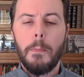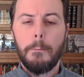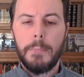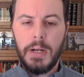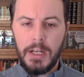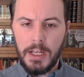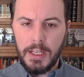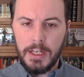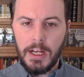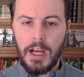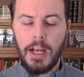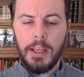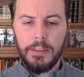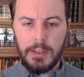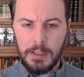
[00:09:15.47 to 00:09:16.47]
But
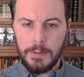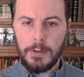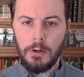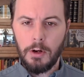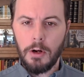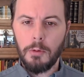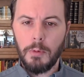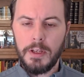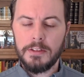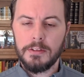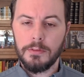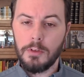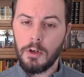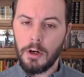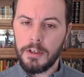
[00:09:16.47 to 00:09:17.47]
I think there are ways
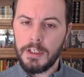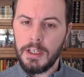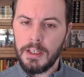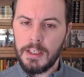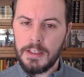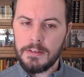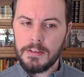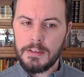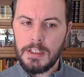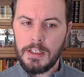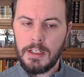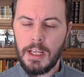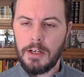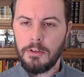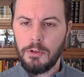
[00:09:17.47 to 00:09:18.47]
of guarding against
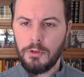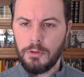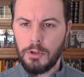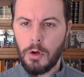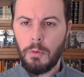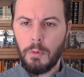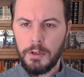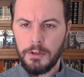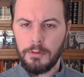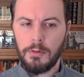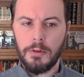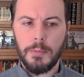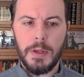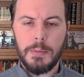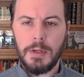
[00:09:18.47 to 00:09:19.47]
it, and you don't want to throw
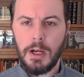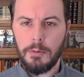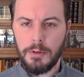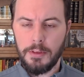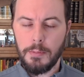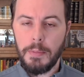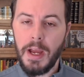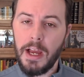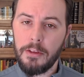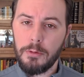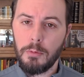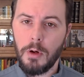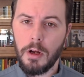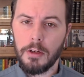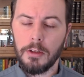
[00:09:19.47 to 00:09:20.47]
the baby out with the
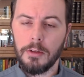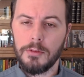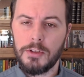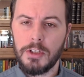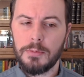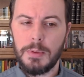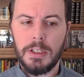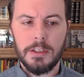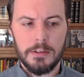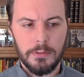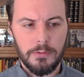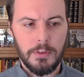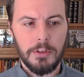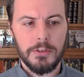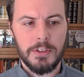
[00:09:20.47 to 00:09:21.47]
bathwater just because of
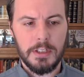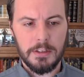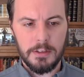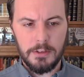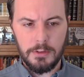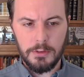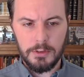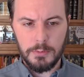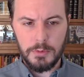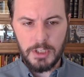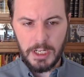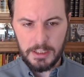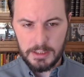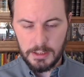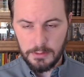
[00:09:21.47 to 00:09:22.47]
fears that it's too
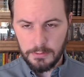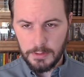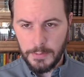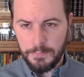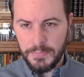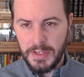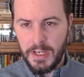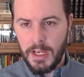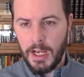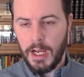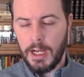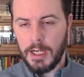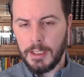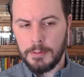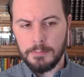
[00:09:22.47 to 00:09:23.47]
subjective.
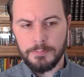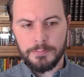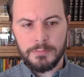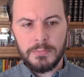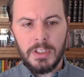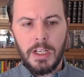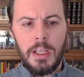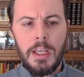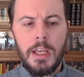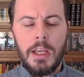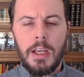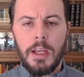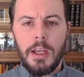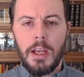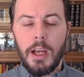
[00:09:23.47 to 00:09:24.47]

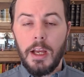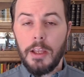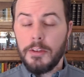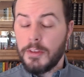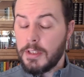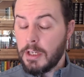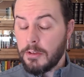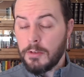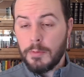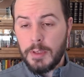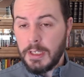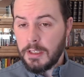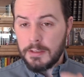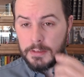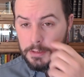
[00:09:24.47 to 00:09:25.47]
The other
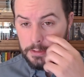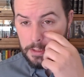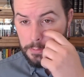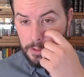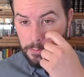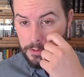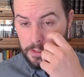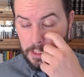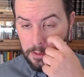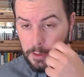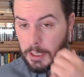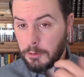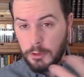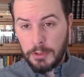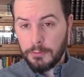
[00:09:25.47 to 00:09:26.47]
thing is sometimes
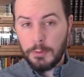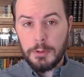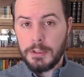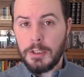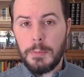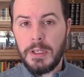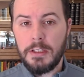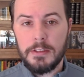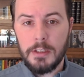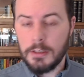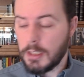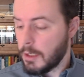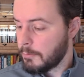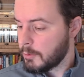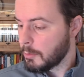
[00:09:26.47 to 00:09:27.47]
countertransference can make us
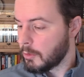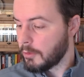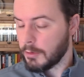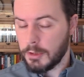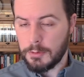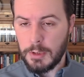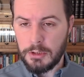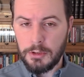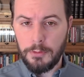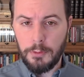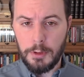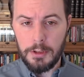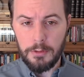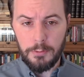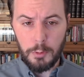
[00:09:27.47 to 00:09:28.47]
uncomfortable, especially for
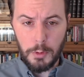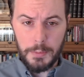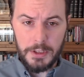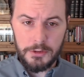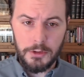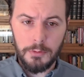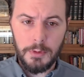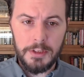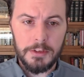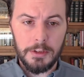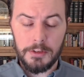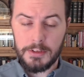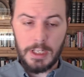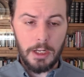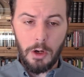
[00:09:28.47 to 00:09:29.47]
the aforementioned reason.
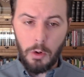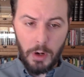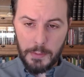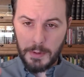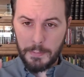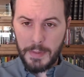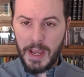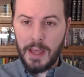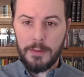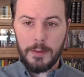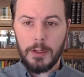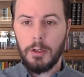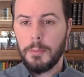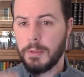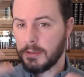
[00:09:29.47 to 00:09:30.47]
It's like, oh, I'm a bad
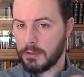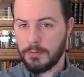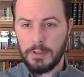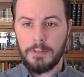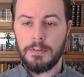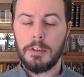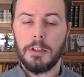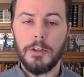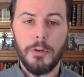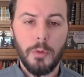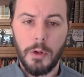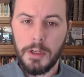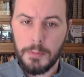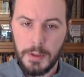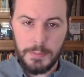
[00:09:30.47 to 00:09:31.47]
therapist if I feel
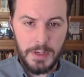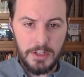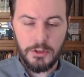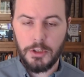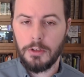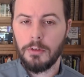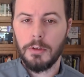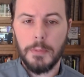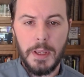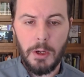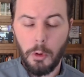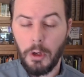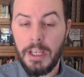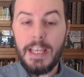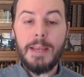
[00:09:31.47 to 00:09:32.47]
annoyed at my patient
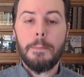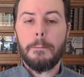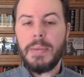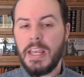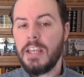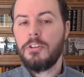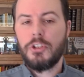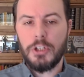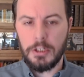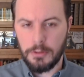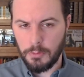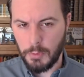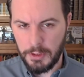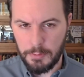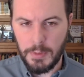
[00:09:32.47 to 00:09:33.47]
or
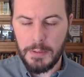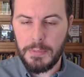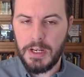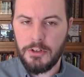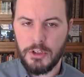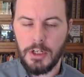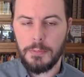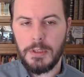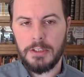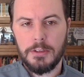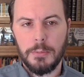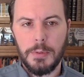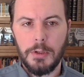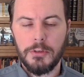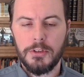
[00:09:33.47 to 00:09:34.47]
impatient with my patient. I'm not
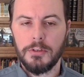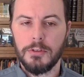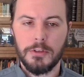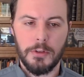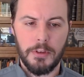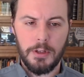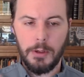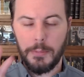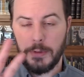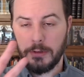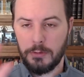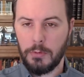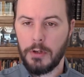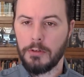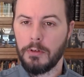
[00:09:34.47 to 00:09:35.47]
supposed to, so
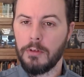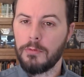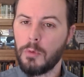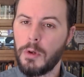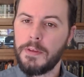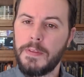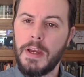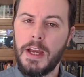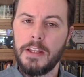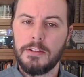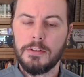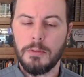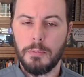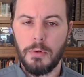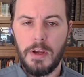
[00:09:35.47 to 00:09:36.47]
therapists want to avoid that,
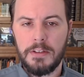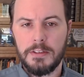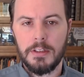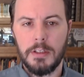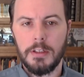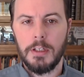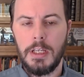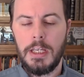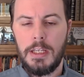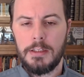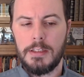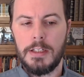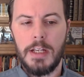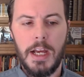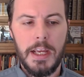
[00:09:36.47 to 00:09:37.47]
suppress it,
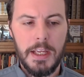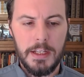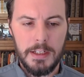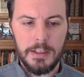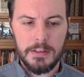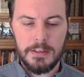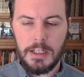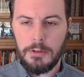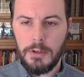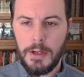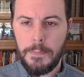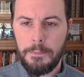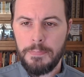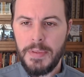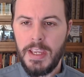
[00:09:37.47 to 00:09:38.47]
deny it,
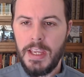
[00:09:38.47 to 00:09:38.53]
etc.